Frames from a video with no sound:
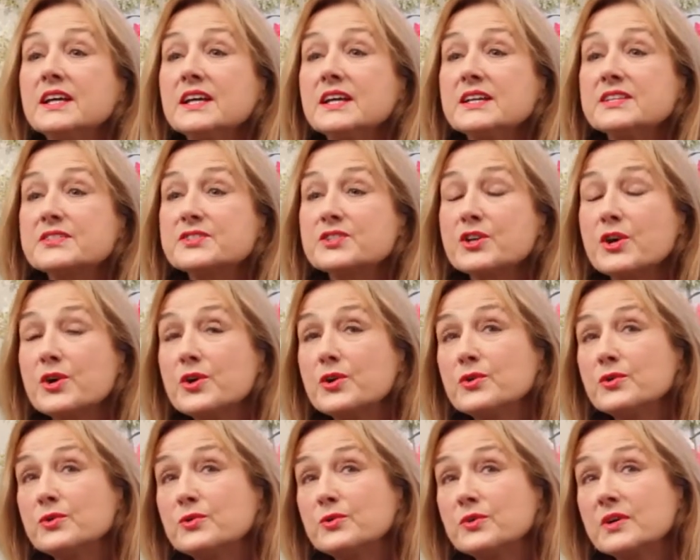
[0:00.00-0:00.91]

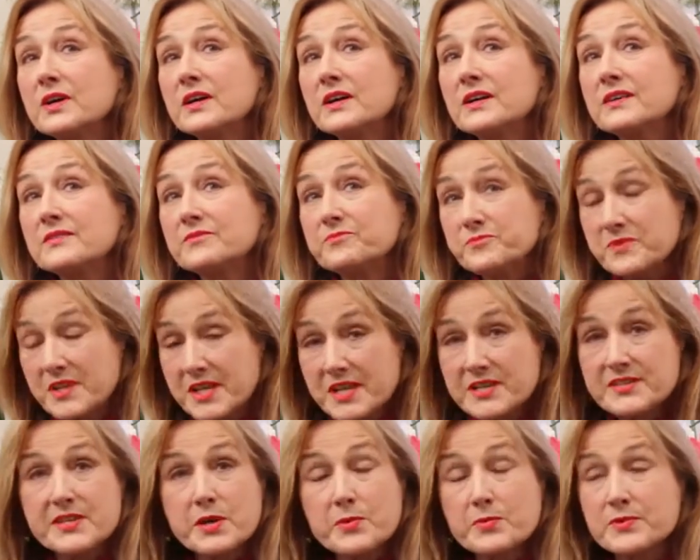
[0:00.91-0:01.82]
So,
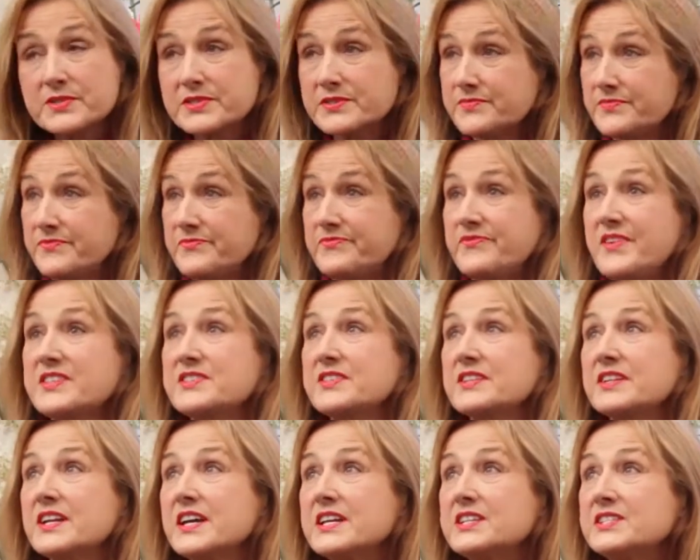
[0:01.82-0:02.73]
yes, that was
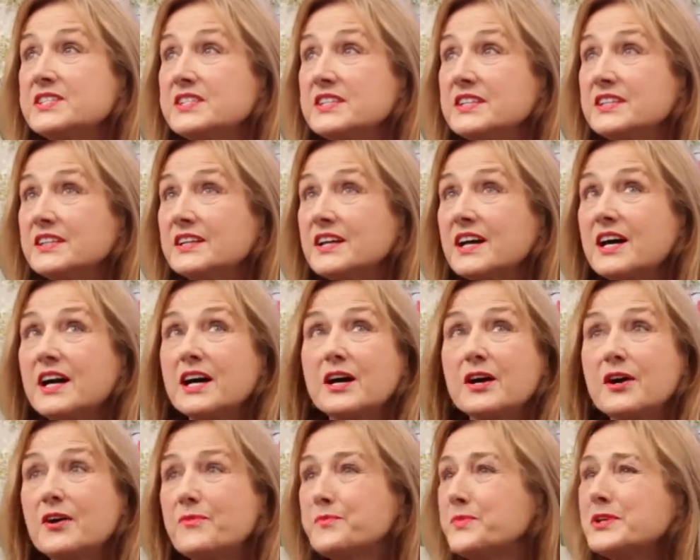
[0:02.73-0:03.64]
fascinating.
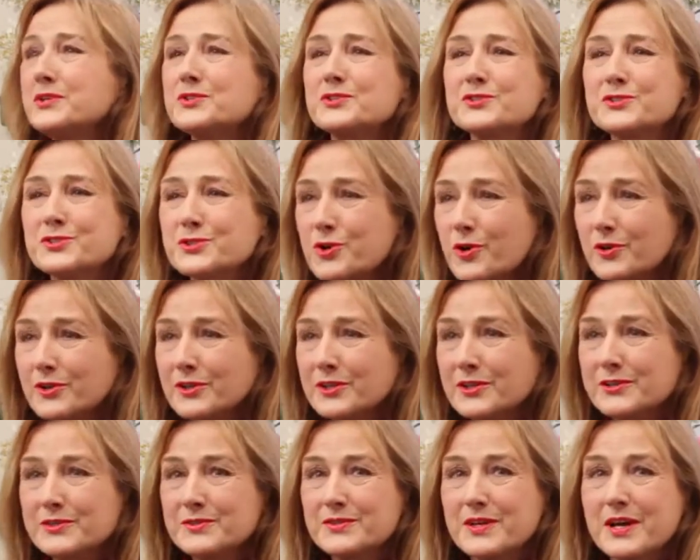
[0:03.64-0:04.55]
I've been to
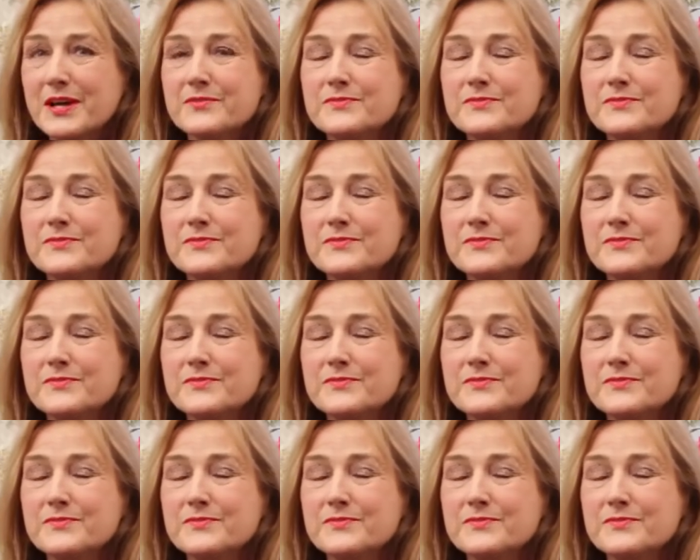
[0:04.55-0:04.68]
Scotland.